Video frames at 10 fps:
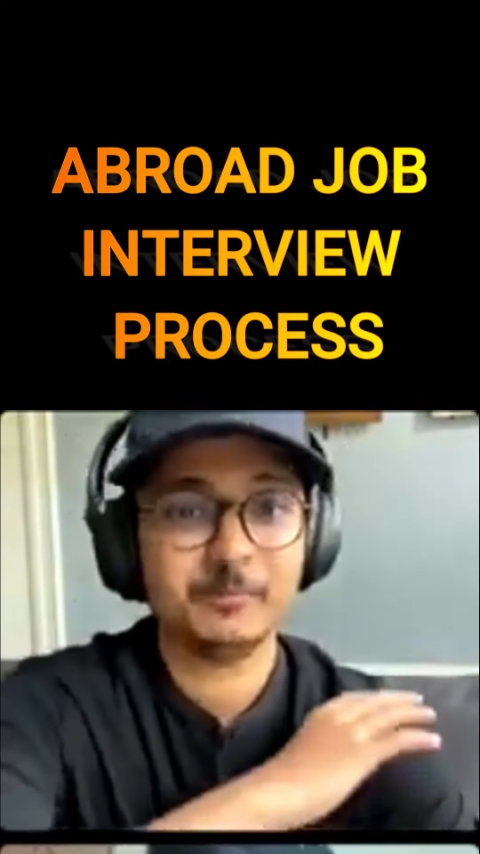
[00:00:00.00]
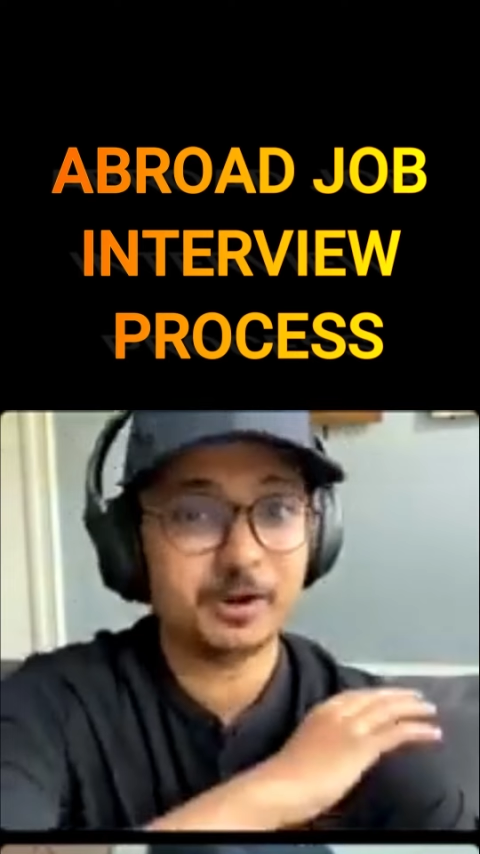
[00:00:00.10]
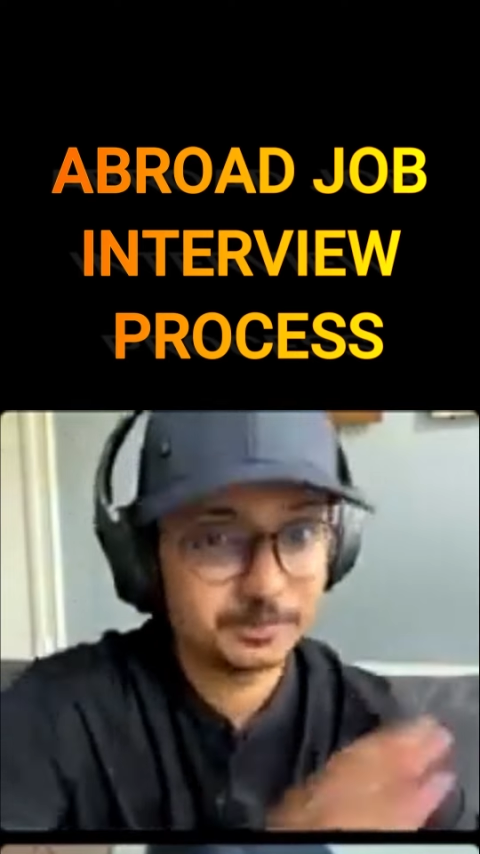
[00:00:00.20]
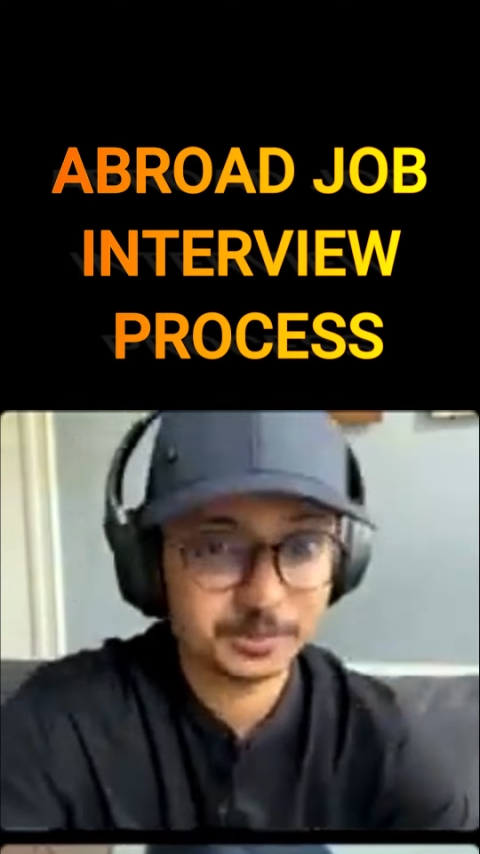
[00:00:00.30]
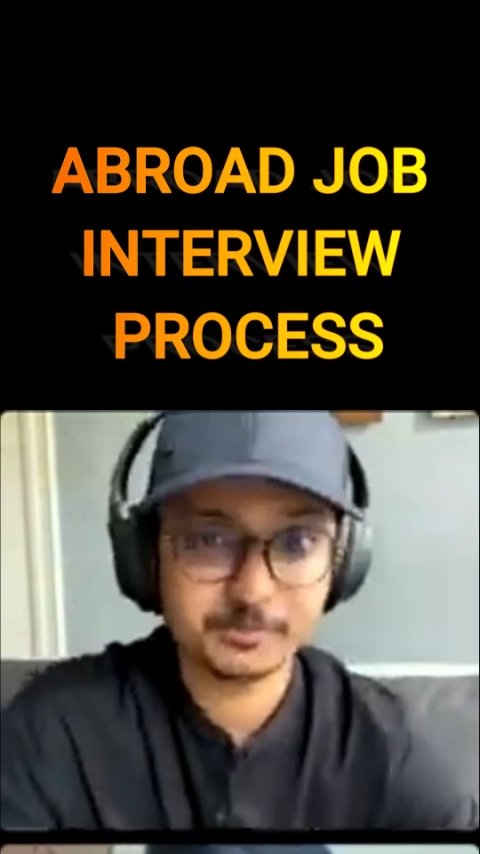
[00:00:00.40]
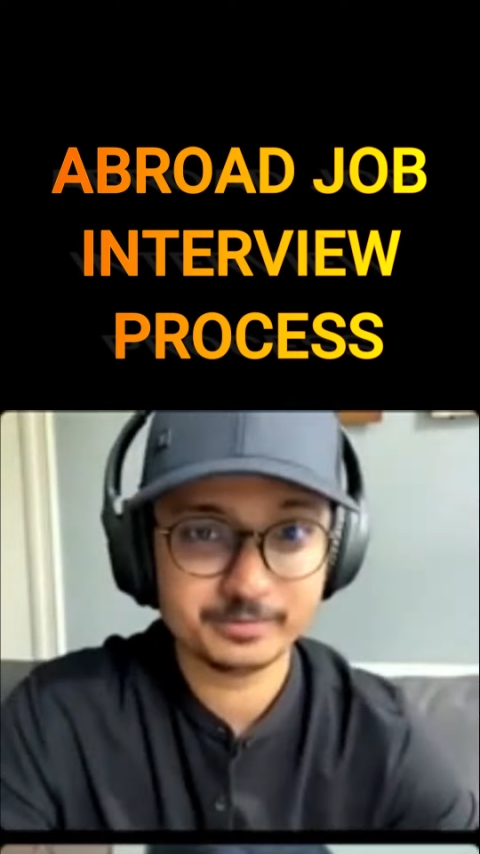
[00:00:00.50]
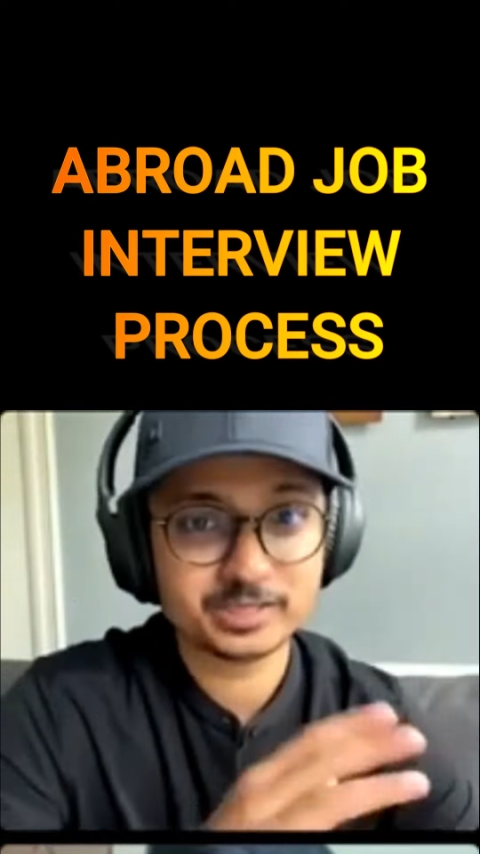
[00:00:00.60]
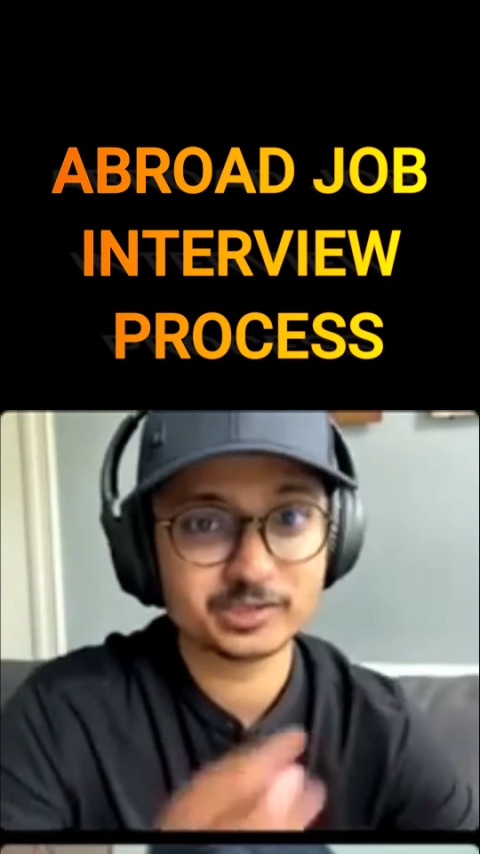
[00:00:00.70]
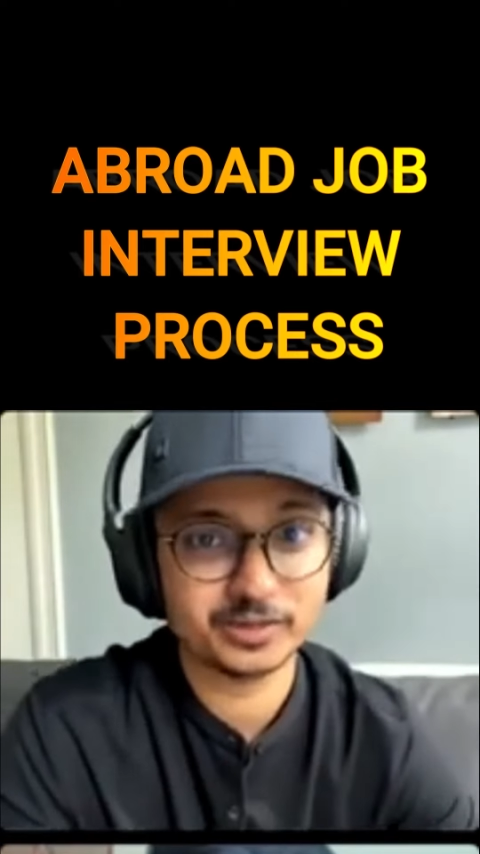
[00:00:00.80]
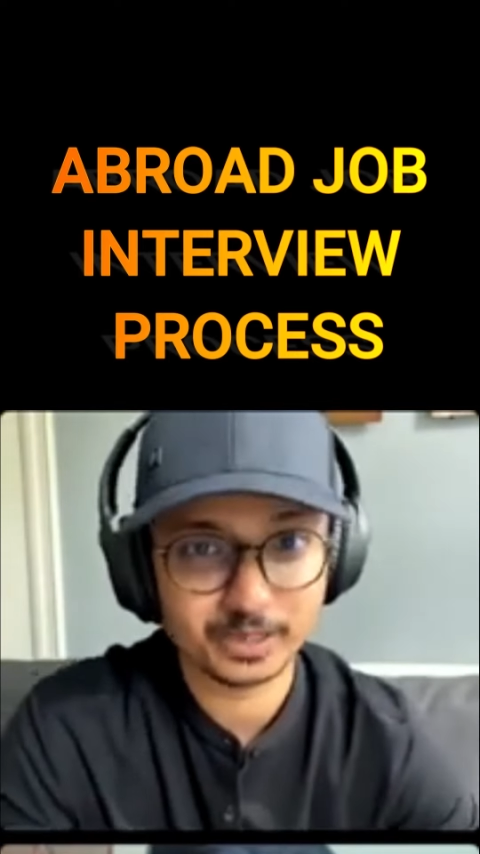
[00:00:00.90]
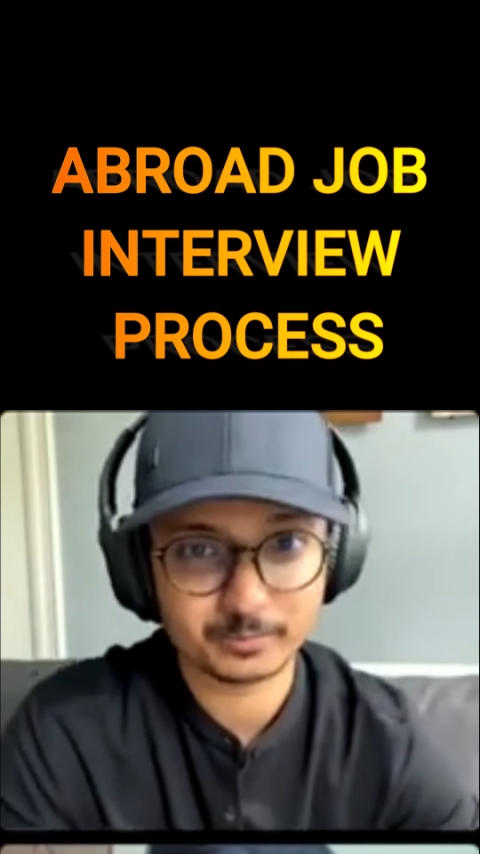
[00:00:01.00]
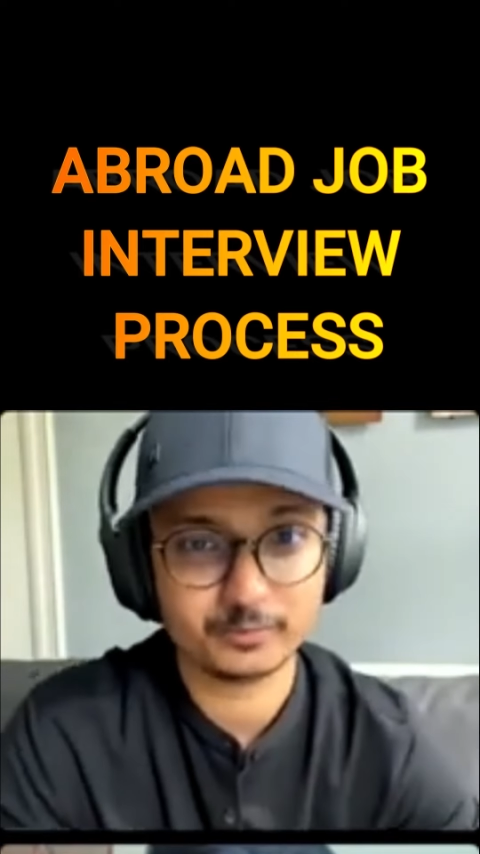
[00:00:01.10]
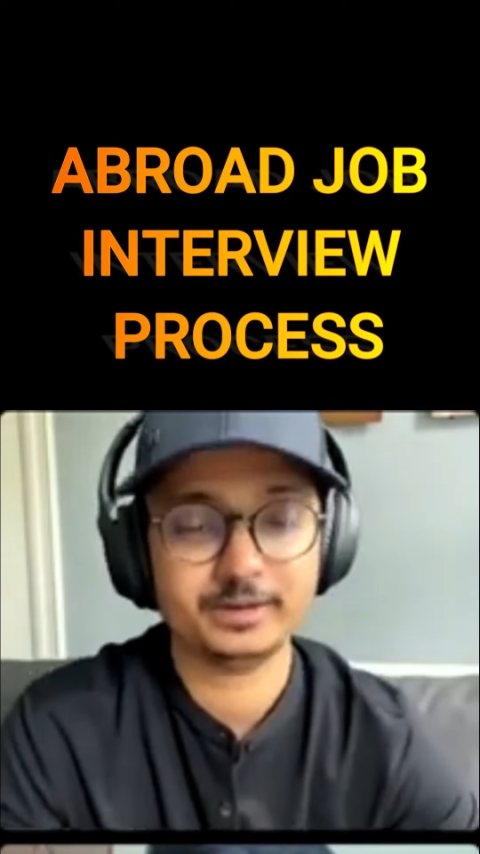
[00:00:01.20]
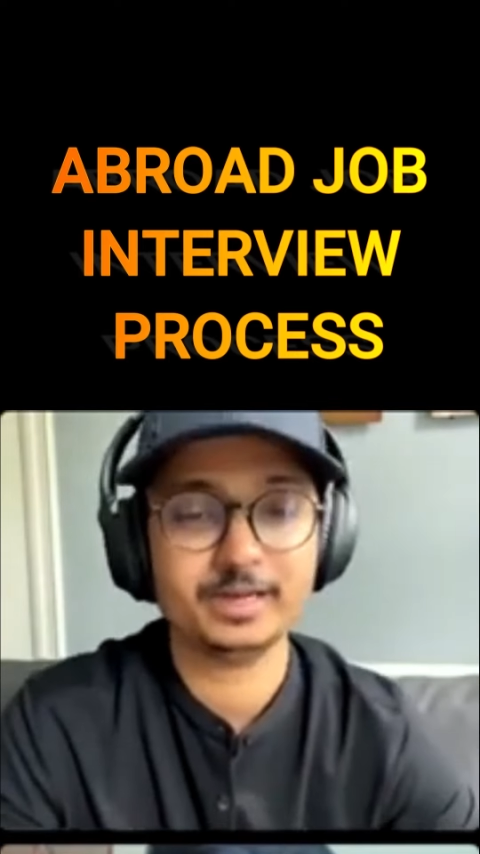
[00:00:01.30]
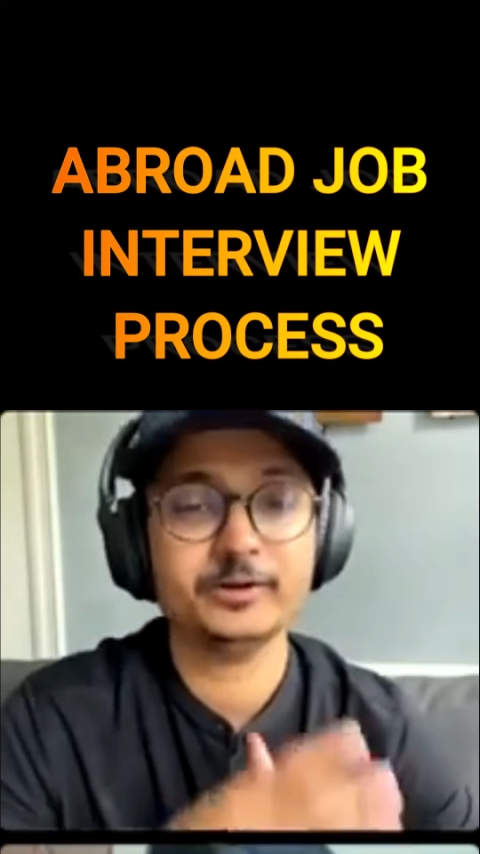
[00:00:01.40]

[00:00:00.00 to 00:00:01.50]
whatever you have mentioned on your profile,